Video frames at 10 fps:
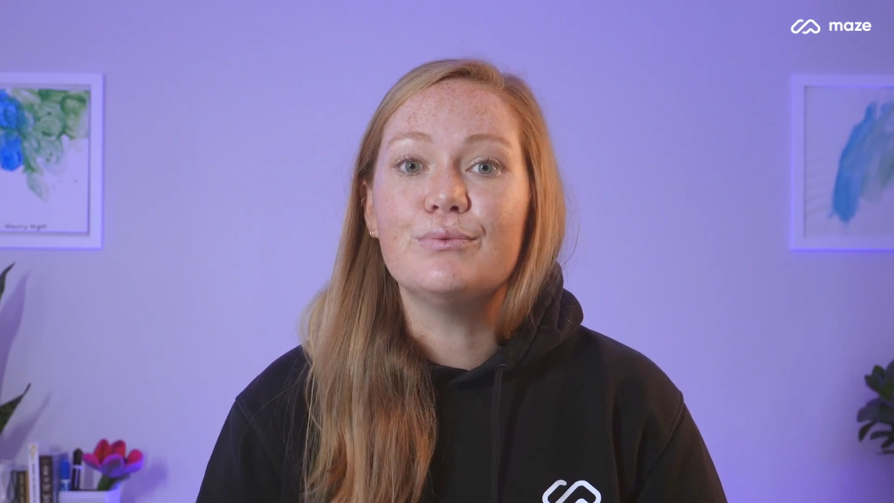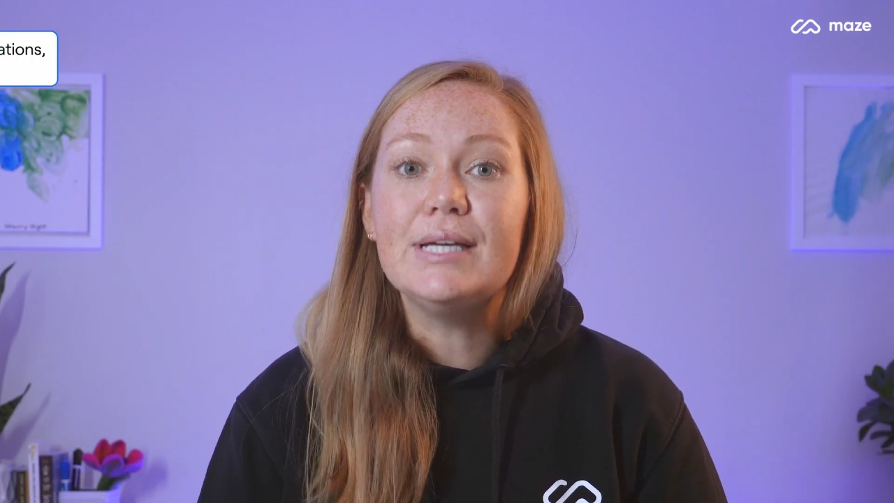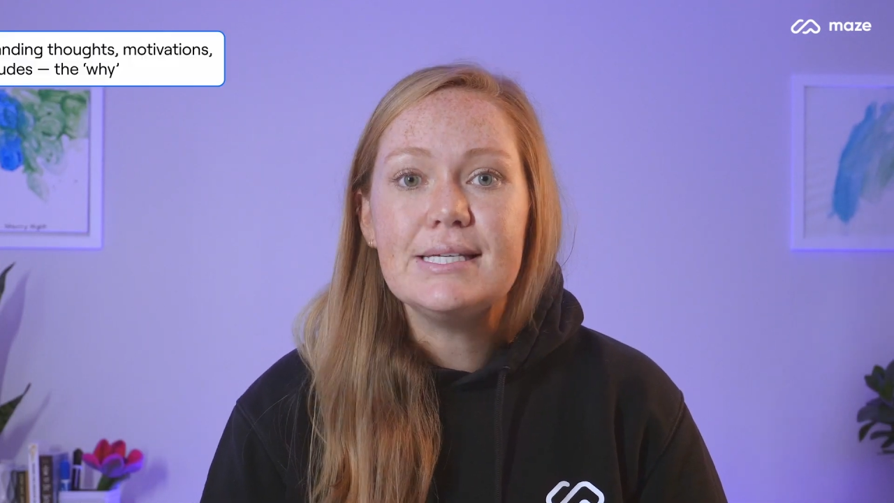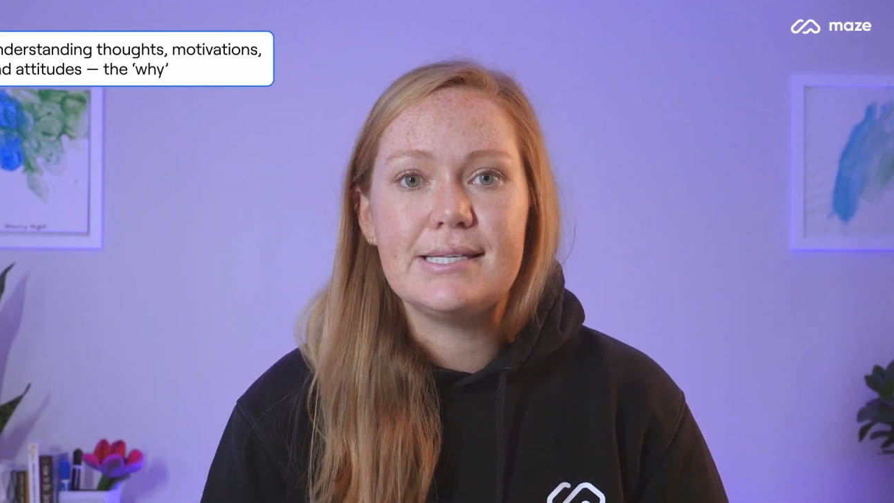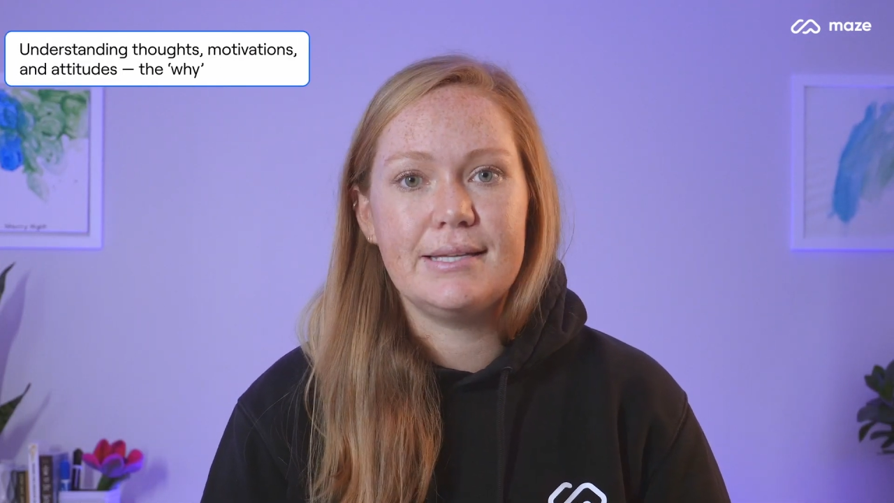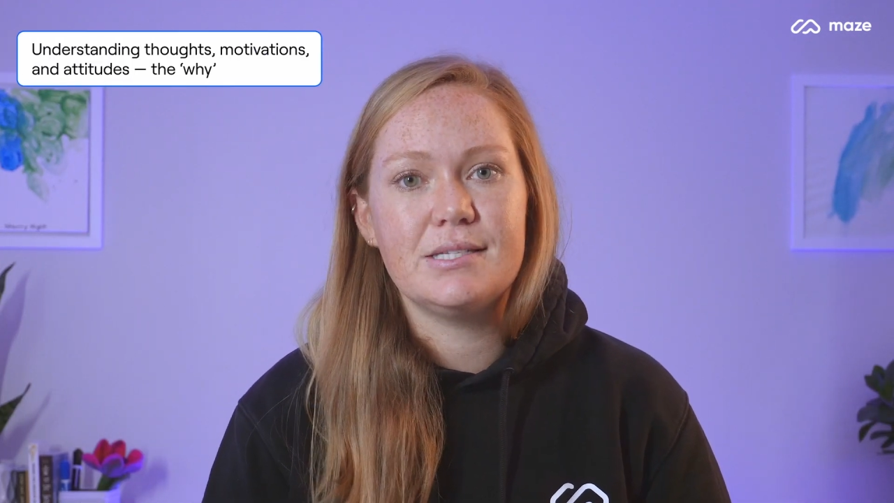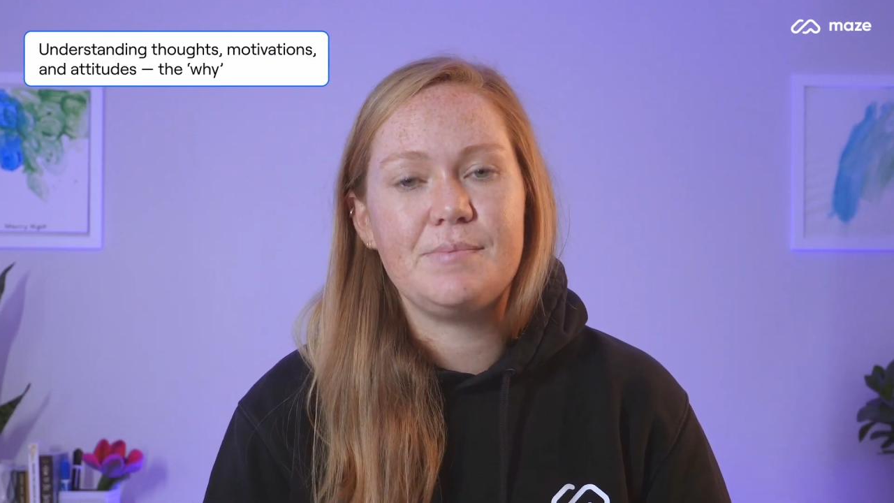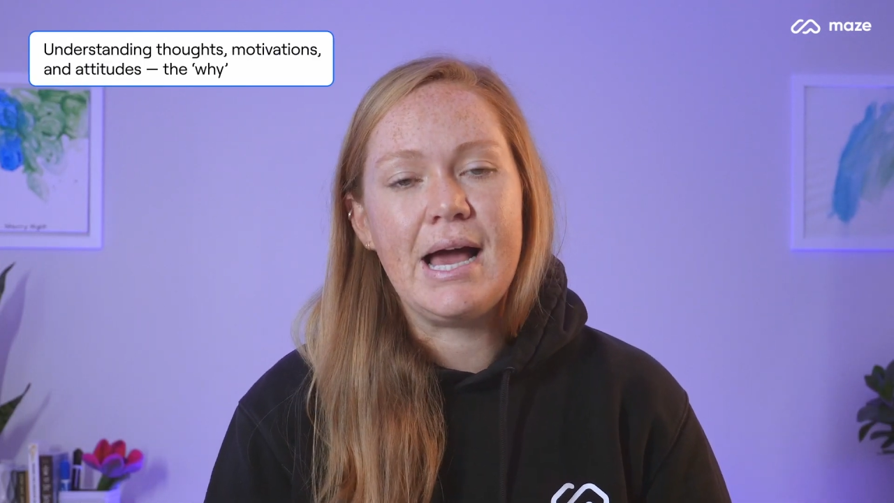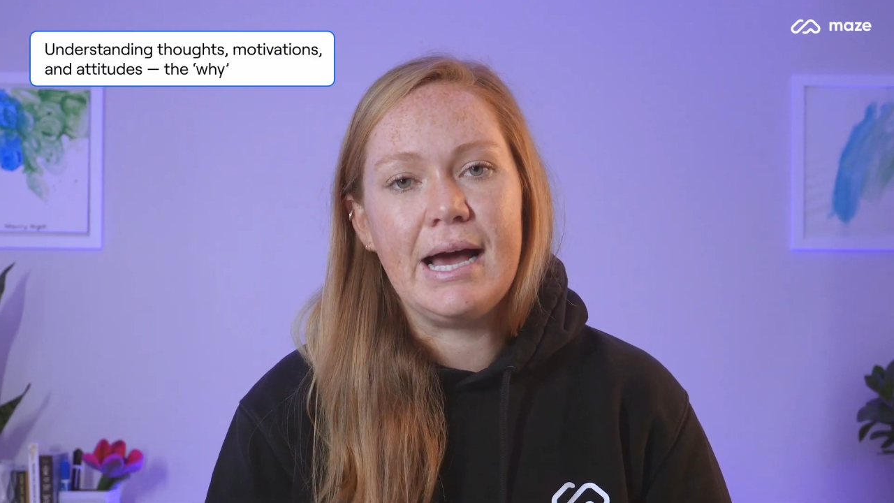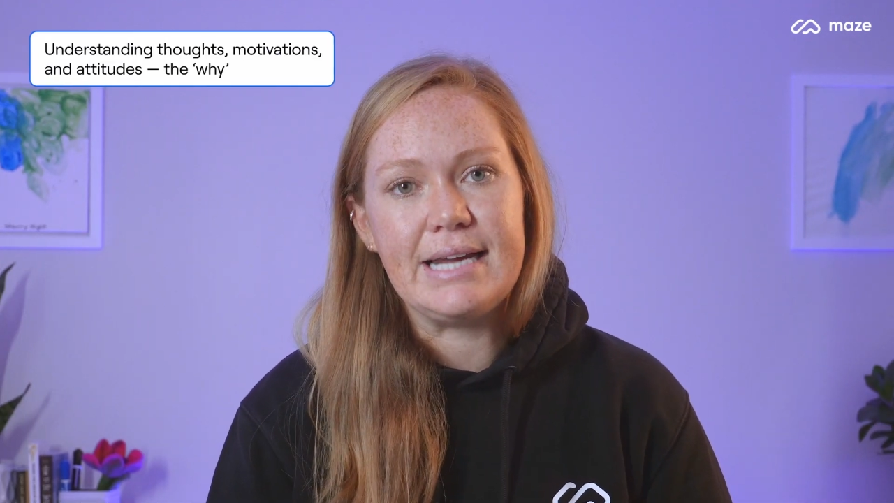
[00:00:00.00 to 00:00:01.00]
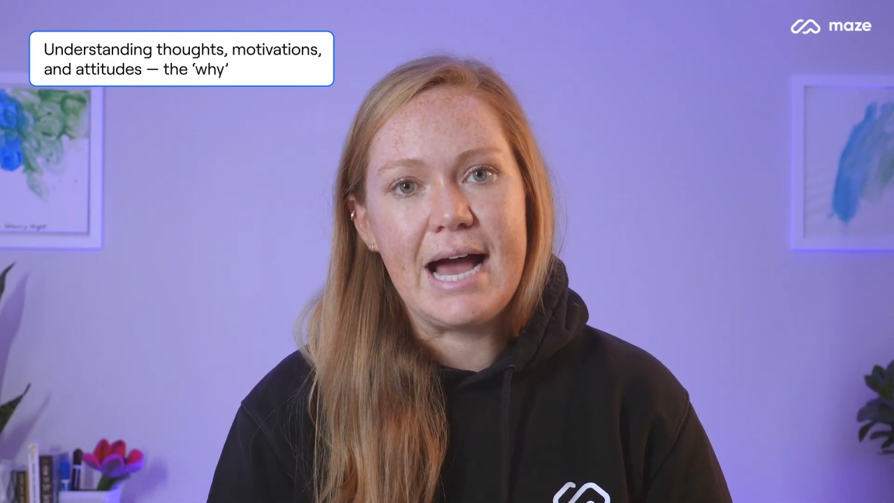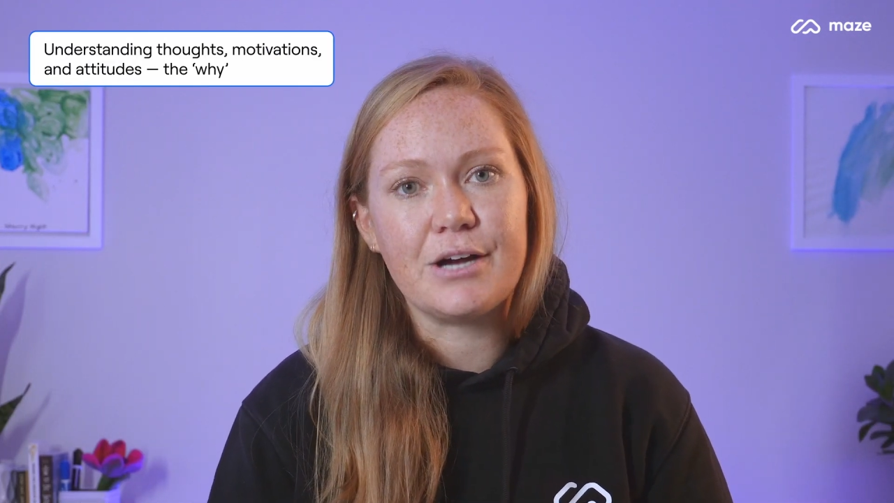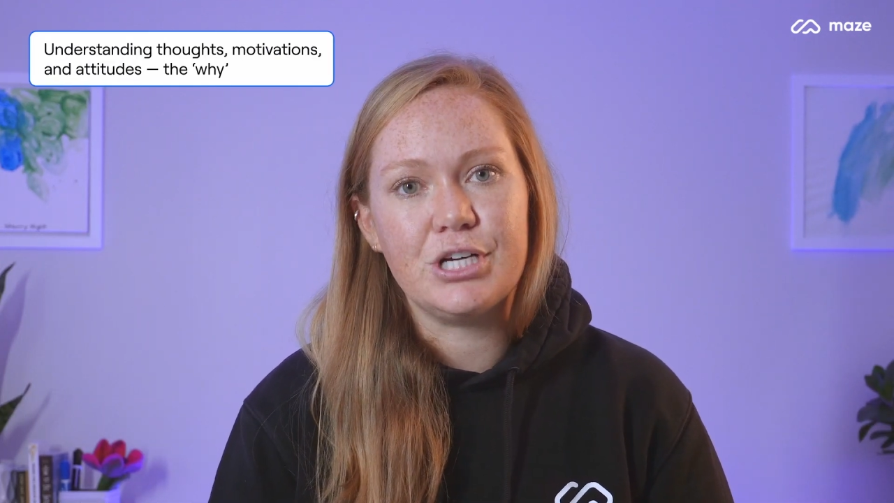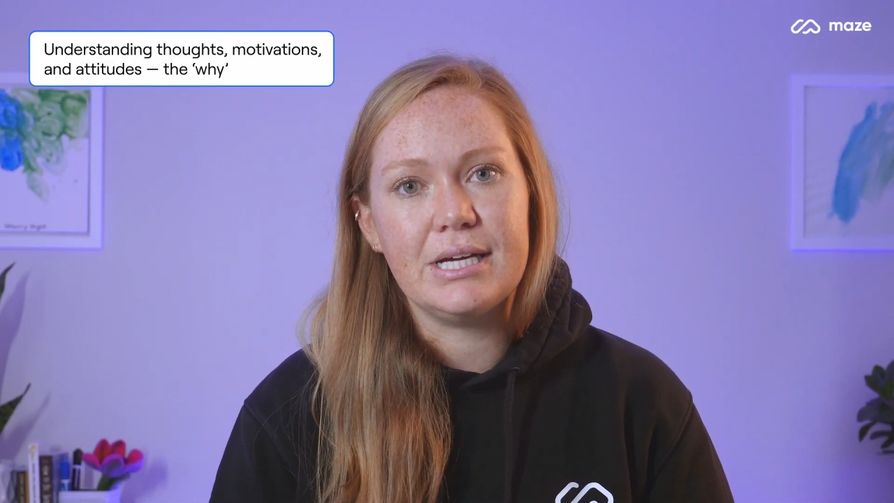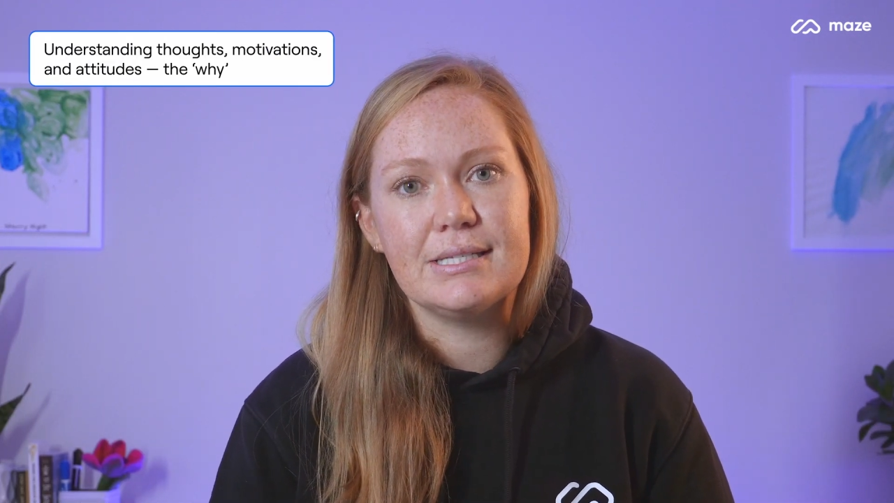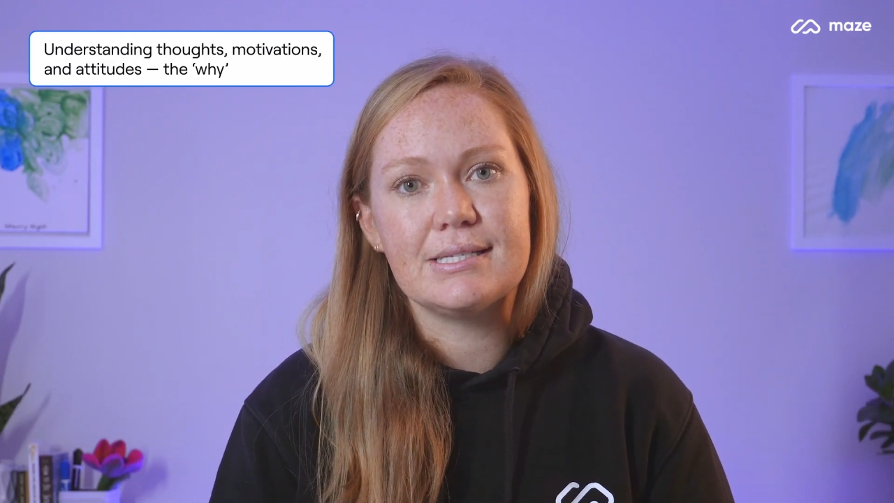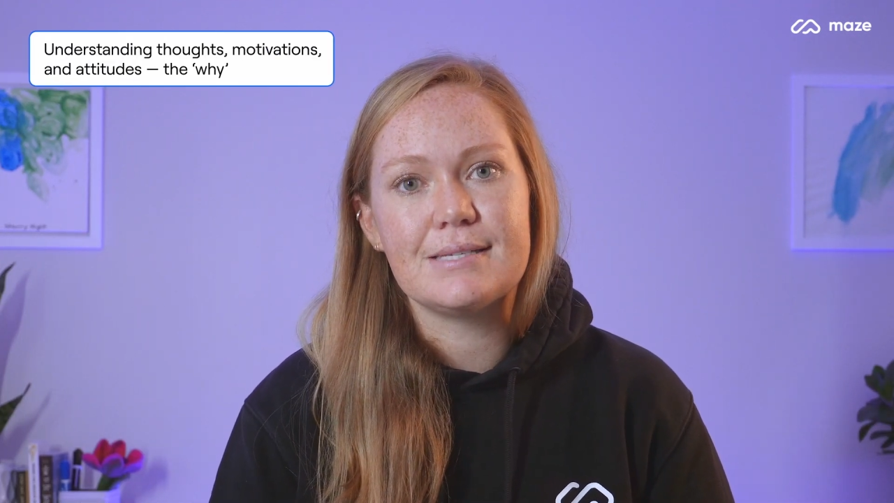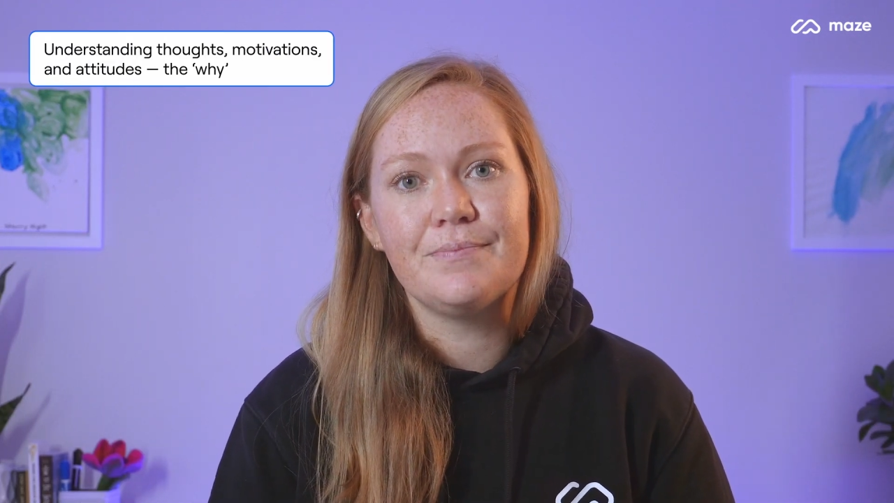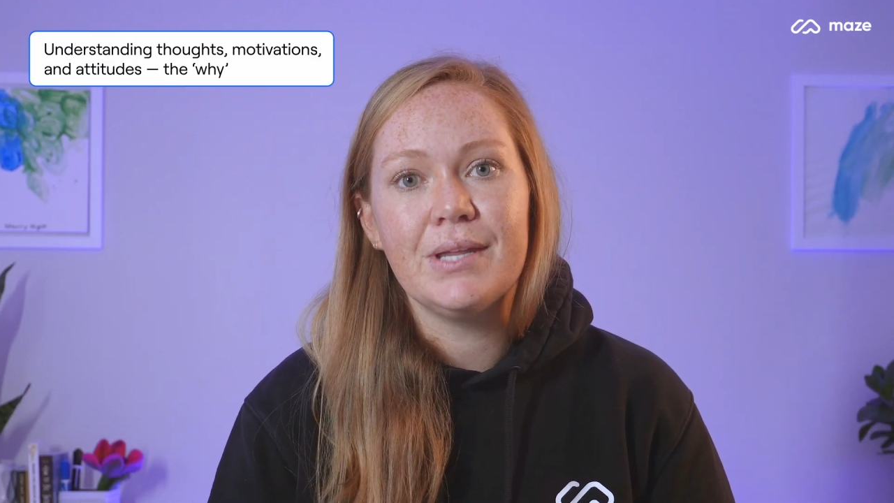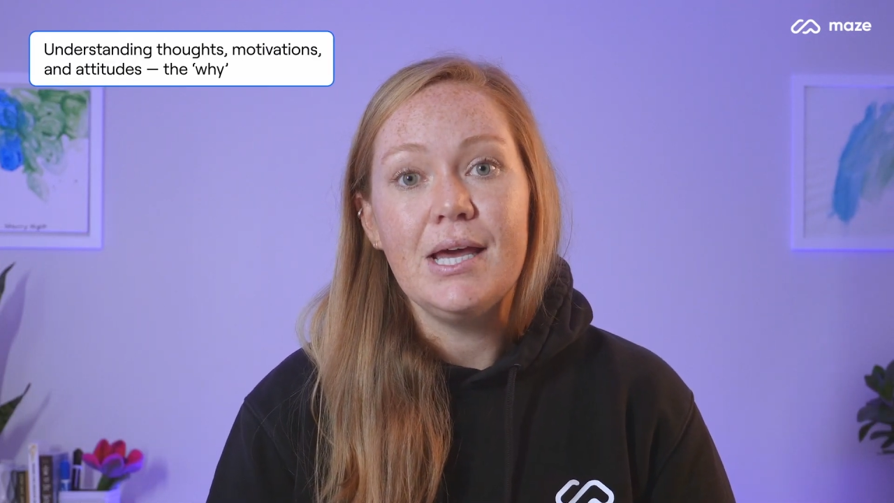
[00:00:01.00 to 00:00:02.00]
reasons behind actions